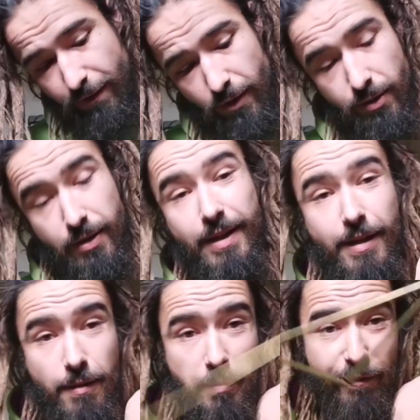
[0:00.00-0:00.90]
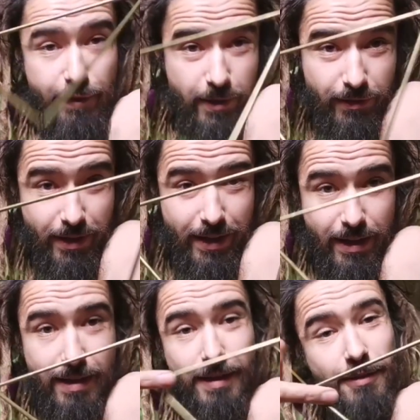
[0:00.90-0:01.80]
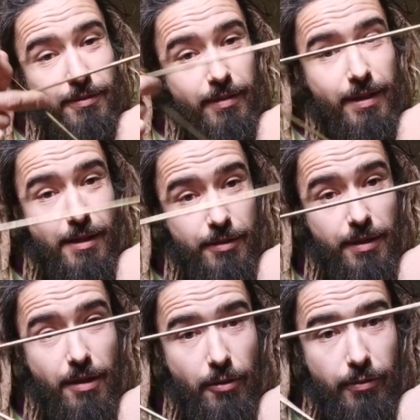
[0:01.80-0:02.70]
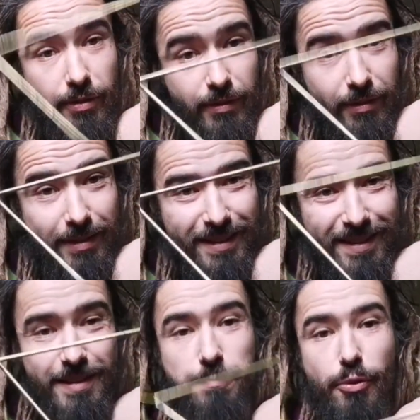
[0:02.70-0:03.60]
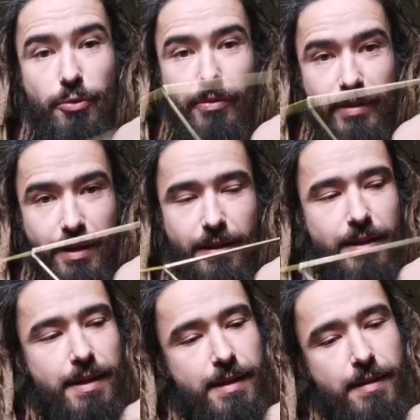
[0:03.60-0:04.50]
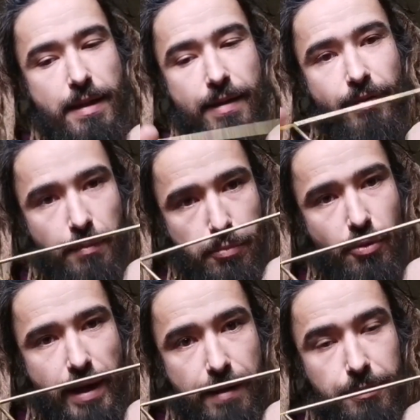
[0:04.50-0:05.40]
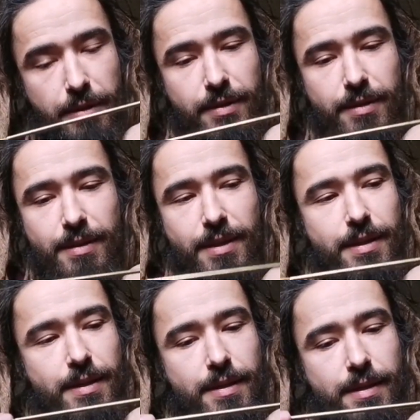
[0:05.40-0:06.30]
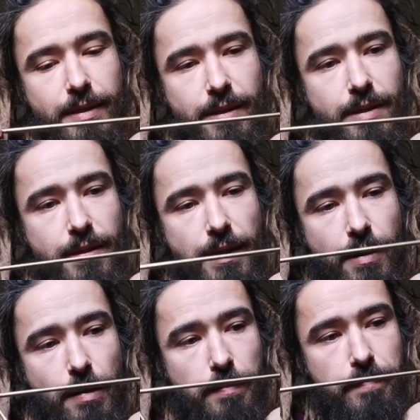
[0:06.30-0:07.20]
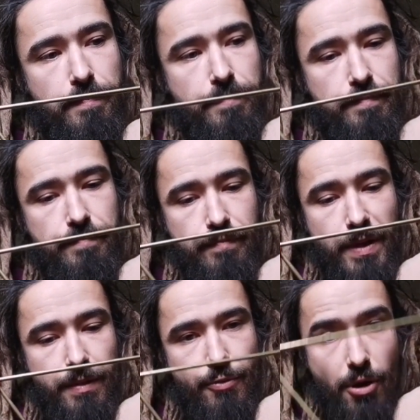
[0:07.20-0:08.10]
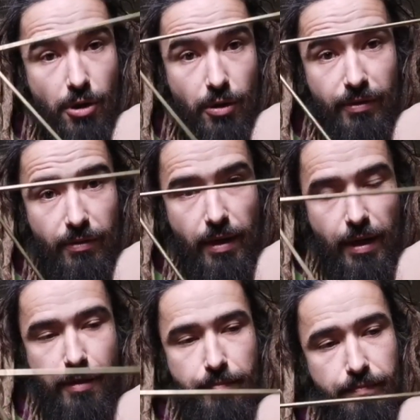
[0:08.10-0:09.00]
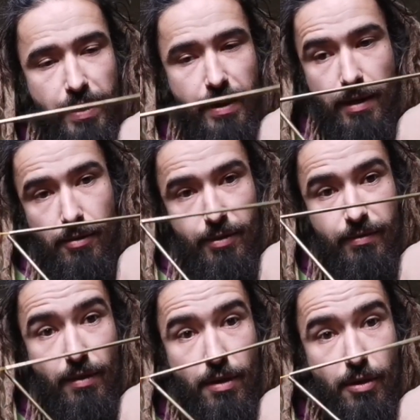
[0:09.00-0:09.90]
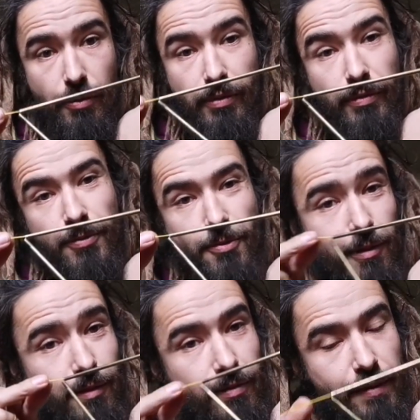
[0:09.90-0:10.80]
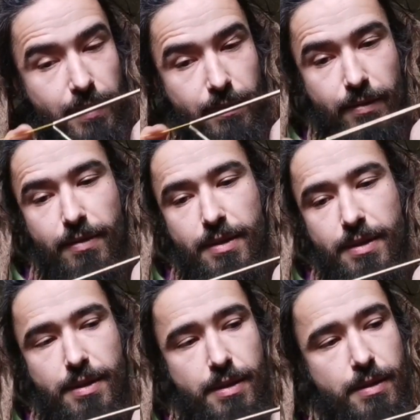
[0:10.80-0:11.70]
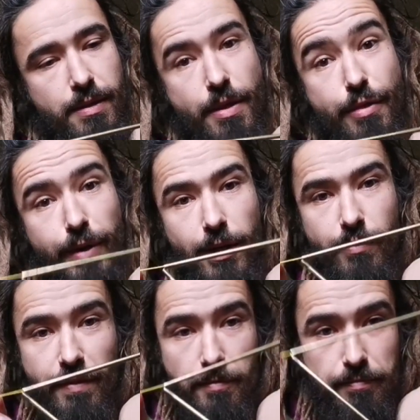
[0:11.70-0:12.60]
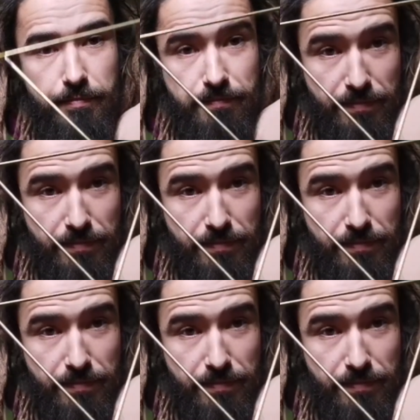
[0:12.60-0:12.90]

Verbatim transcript: I've got my first eye and you see how it closes. It pulls in as I pull out. Um, it draws together and now it's the closest drawn spheres. Three of them.